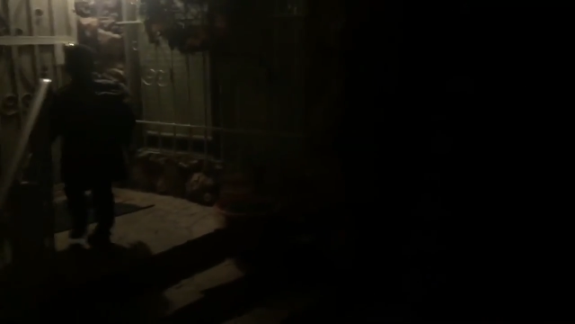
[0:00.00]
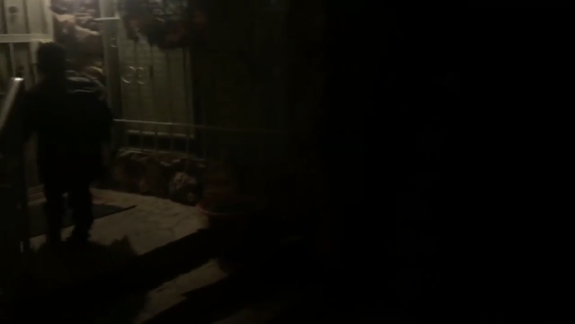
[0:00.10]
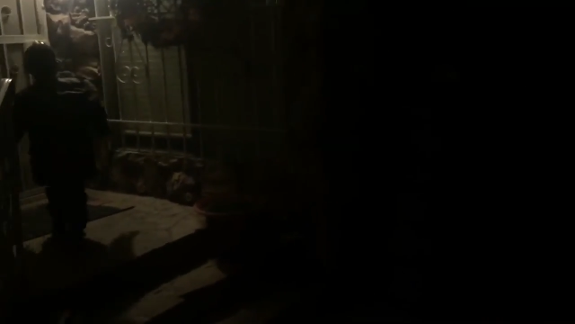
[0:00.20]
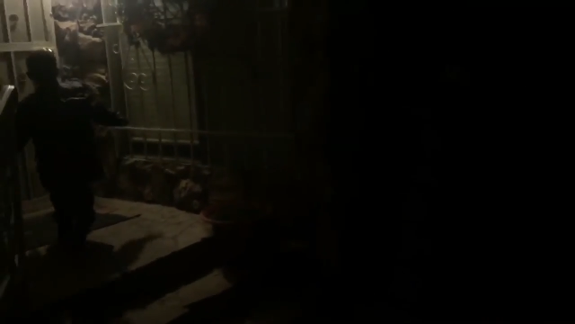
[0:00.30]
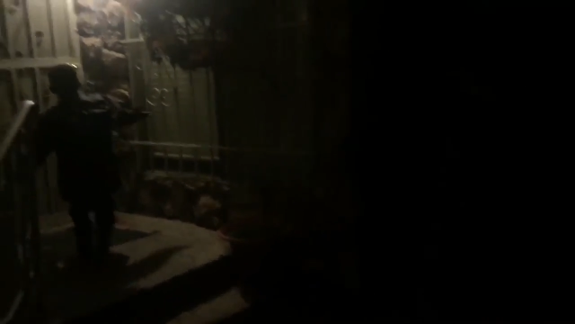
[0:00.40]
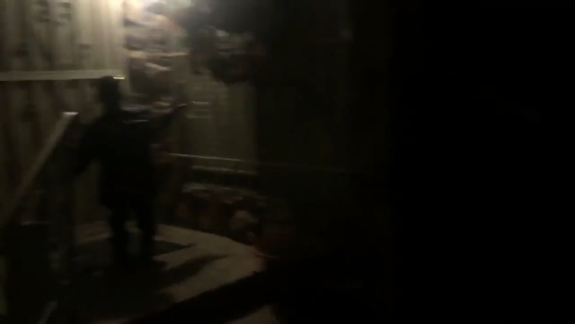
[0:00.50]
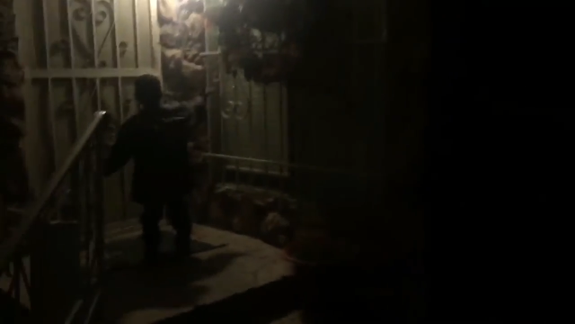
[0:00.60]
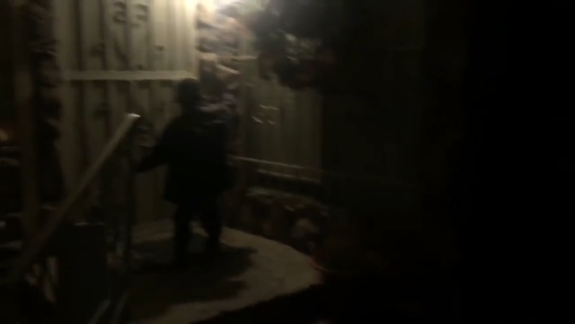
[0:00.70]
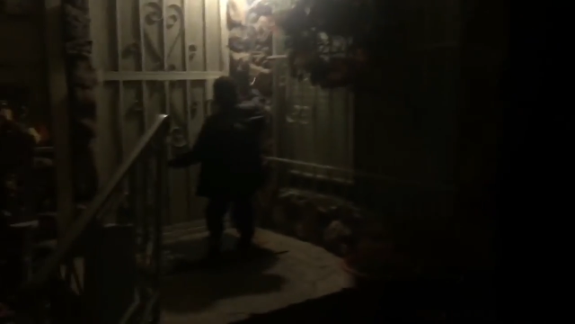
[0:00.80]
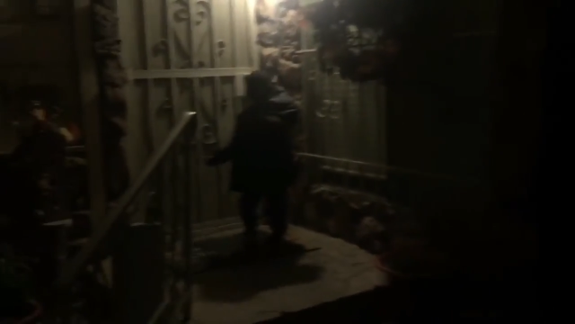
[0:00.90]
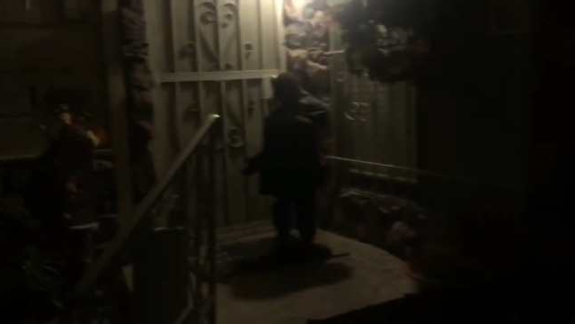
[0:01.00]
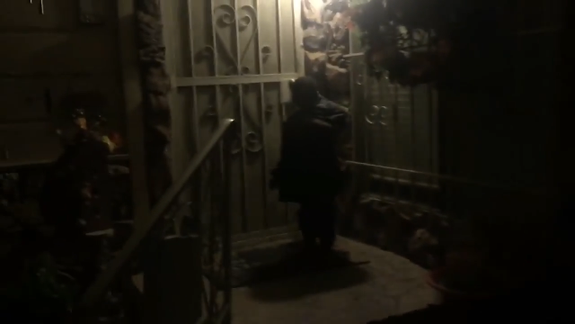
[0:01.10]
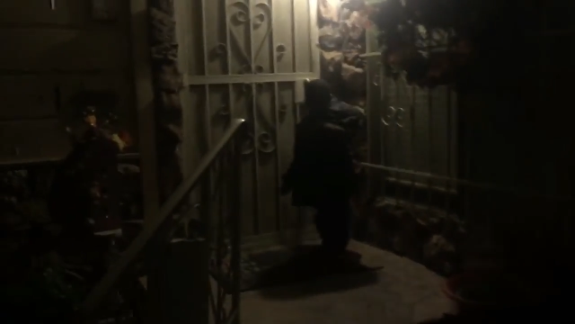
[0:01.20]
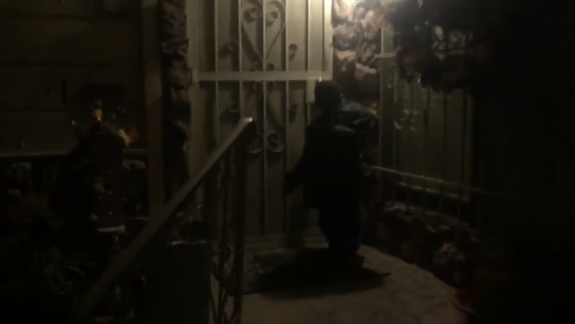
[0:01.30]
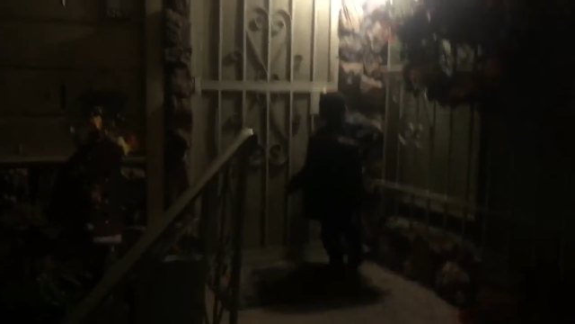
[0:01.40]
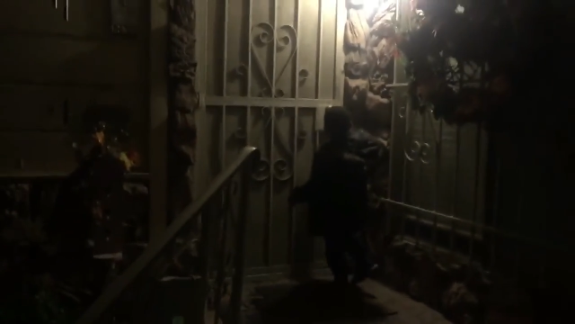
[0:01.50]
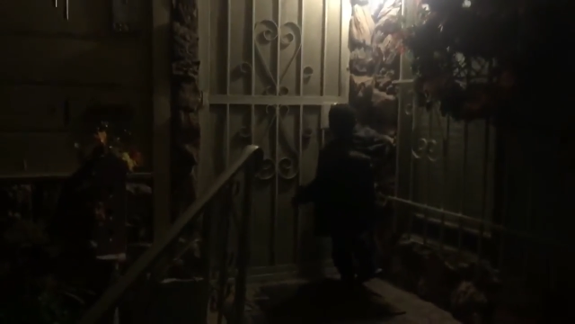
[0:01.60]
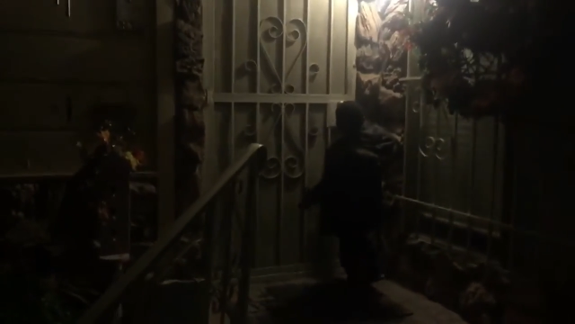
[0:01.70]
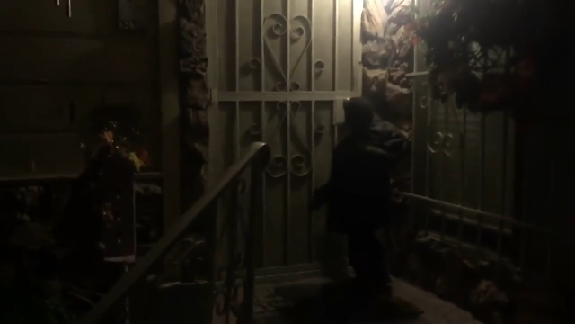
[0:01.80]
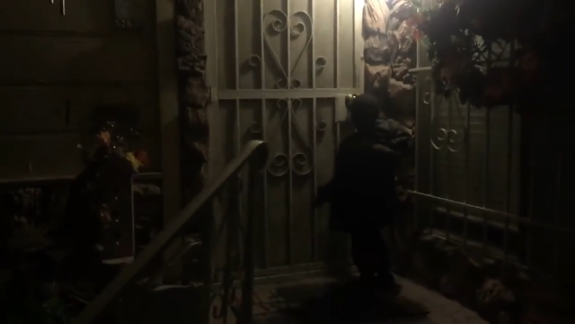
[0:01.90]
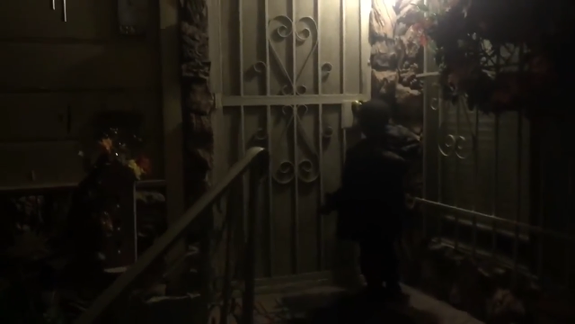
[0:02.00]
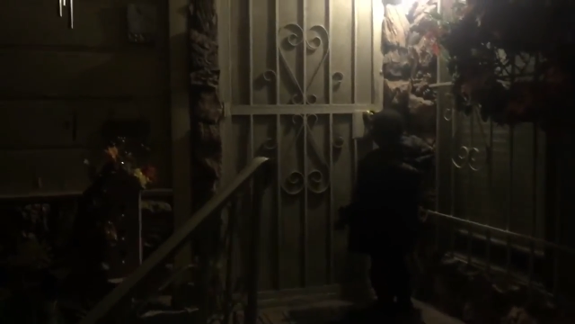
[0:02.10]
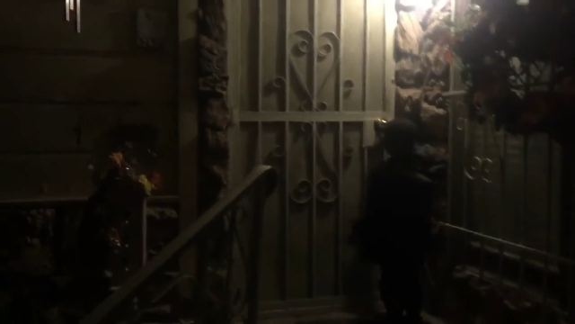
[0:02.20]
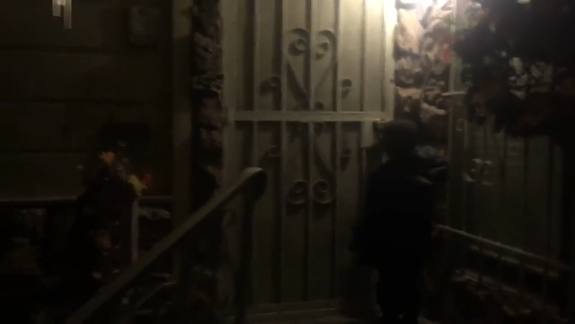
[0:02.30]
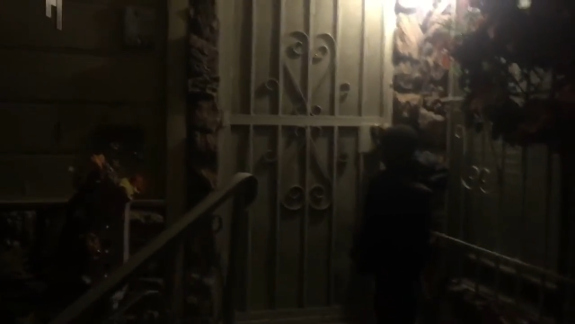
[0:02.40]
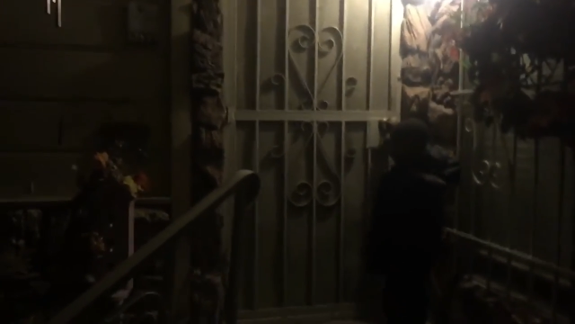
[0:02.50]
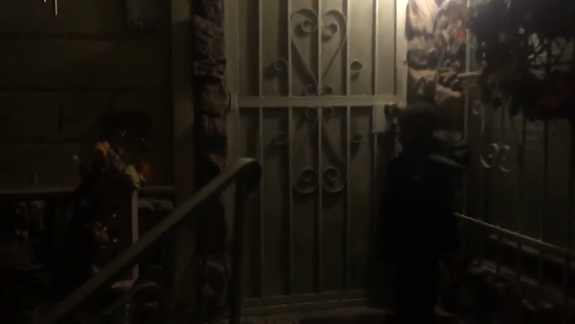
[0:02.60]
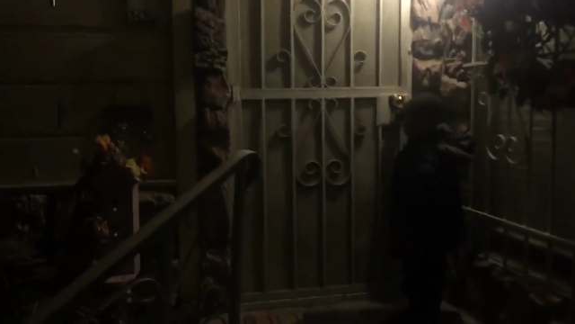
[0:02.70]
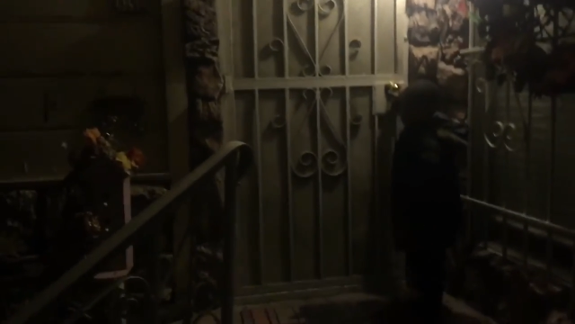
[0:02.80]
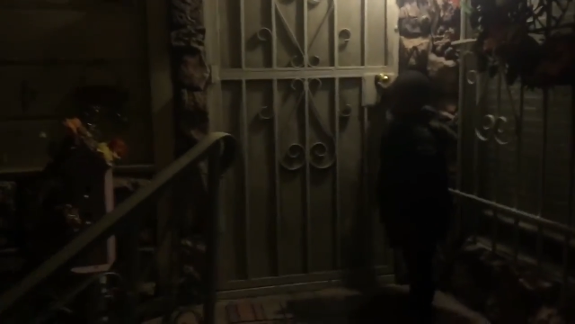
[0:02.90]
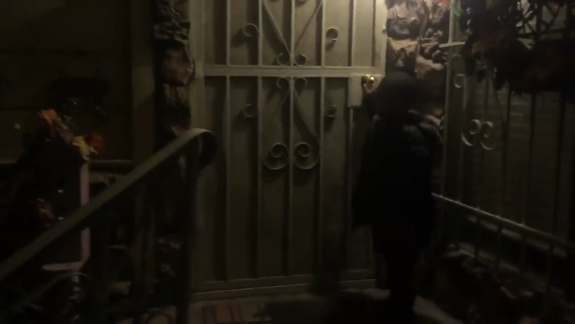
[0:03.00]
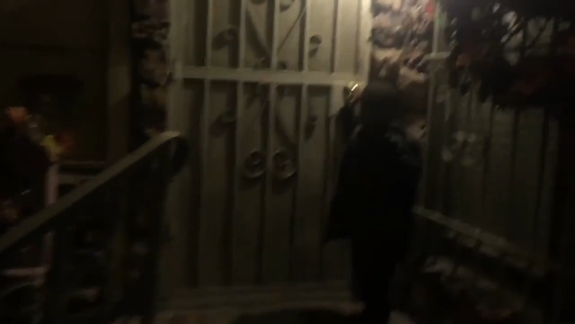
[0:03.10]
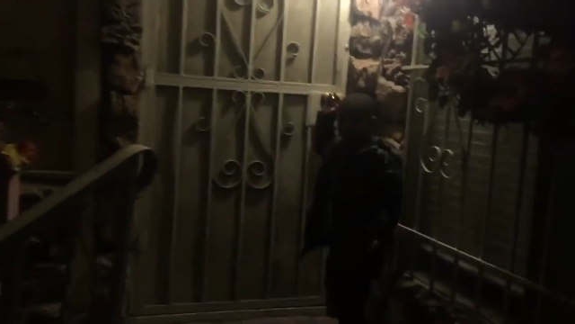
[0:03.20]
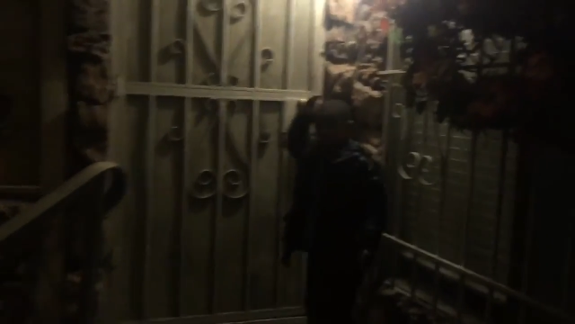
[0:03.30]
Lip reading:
[unreadable: no face in view]